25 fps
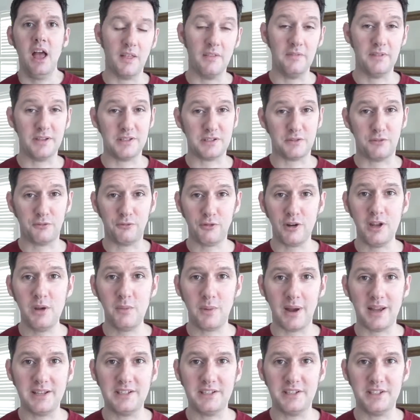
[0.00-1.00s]
There's a free
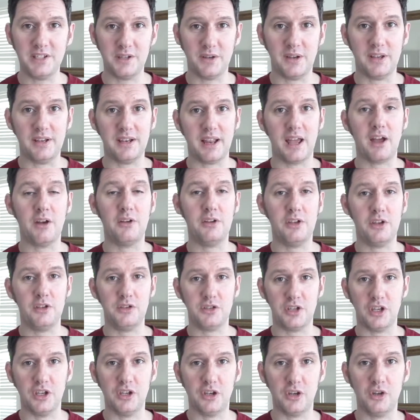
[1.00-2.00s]
way to do it now
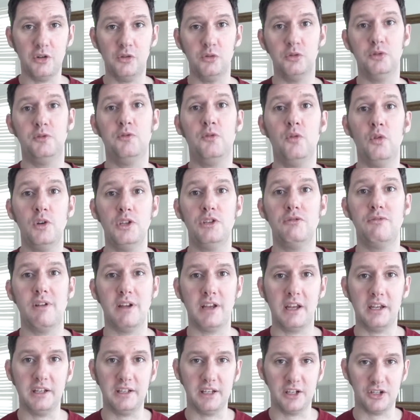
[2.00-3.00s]
using Google's voice
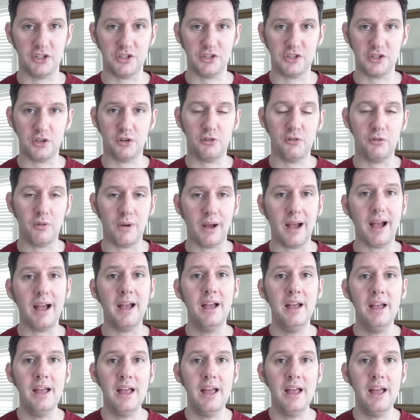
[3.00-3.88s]
recognition software.